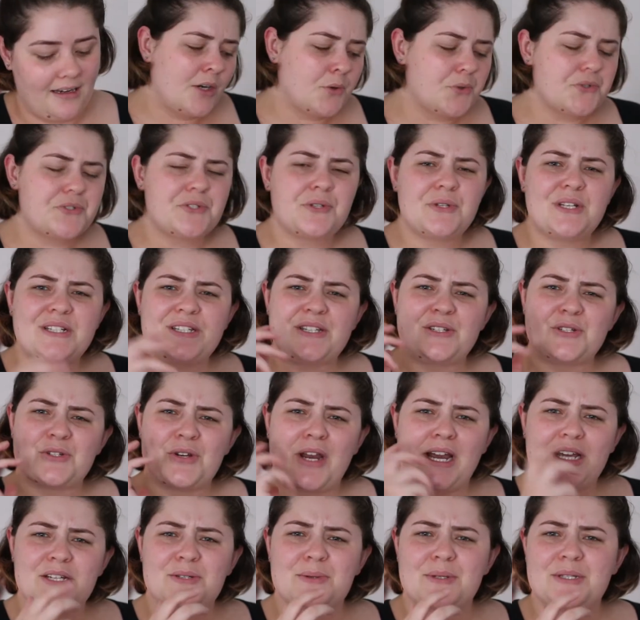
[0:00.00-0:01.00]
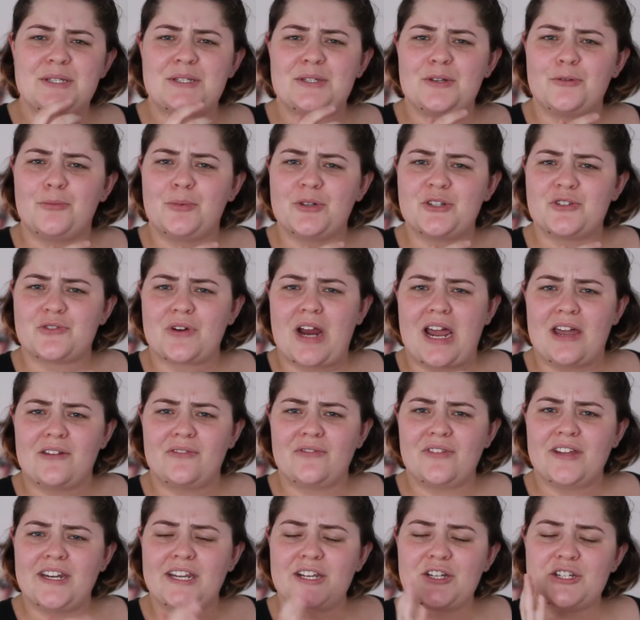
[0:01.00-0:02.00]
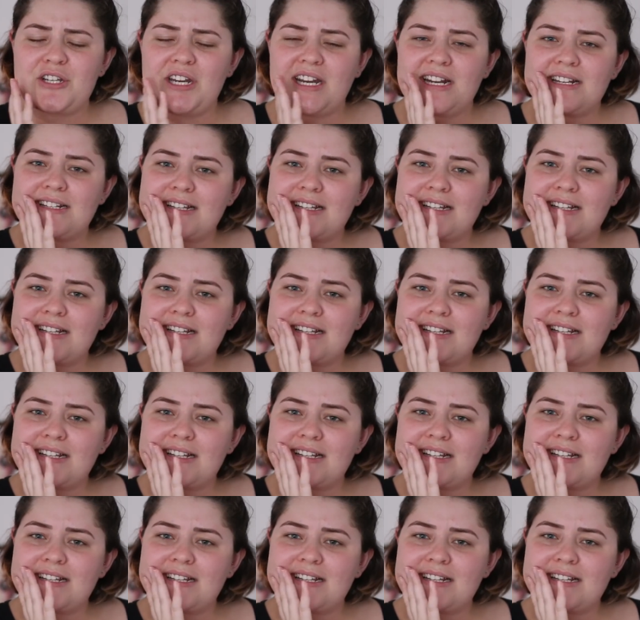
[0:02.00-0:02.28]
It also doesn't dry to a super dry finish and